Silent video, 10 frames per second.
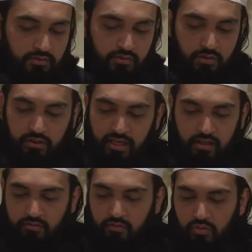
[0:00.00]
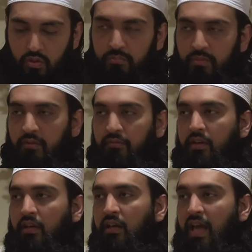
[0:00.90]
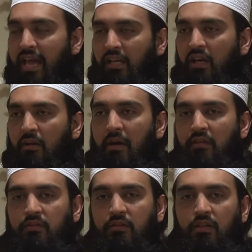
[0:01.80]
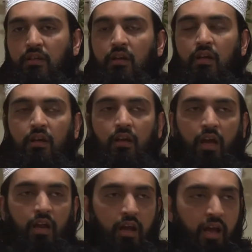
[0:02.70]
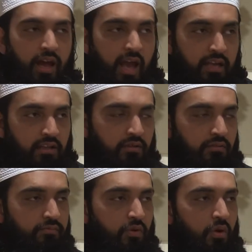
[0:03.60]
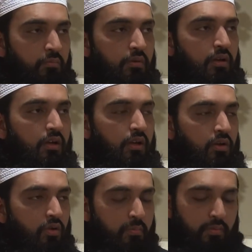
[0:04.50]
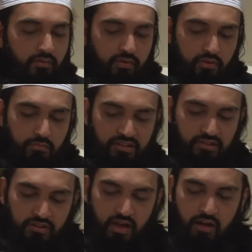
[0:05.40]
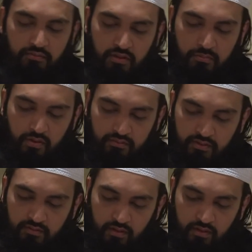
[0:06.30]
So there is no prophet in any capacity, in any form, no prophet or messenger after the Prophet